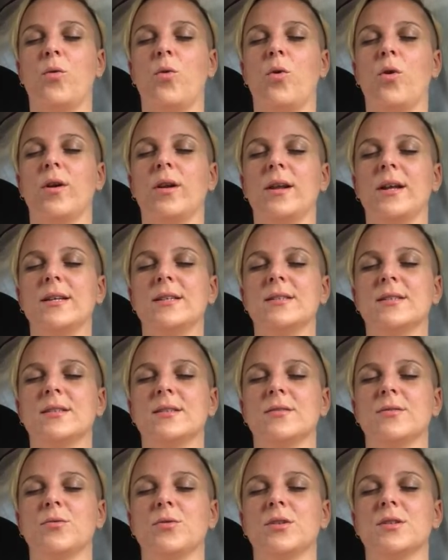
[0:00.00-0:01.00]
at least
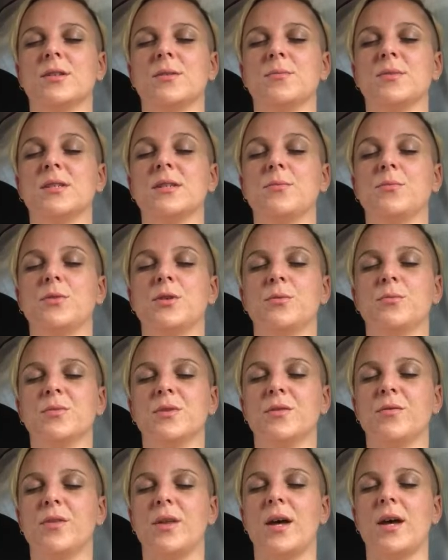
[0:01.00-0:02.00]
some symptoms
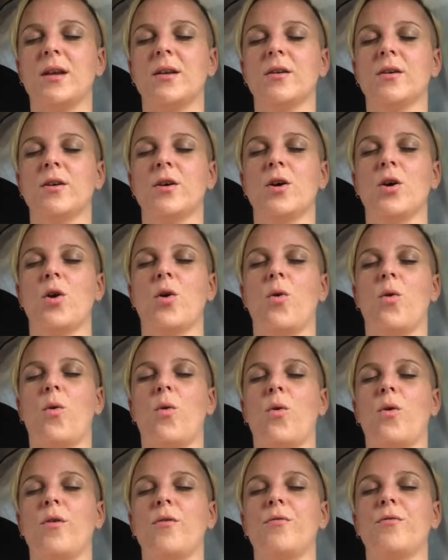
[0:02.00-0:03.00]
of that,
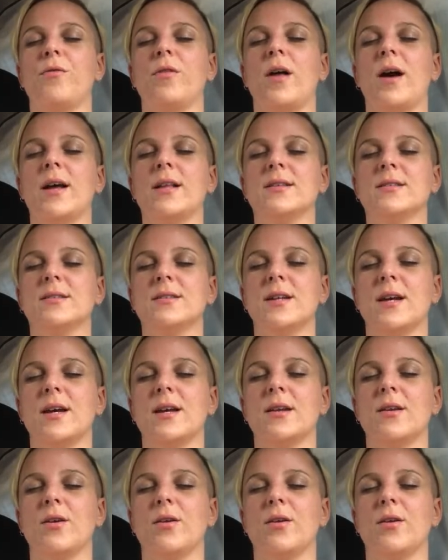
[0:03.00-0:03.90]
or a flight state,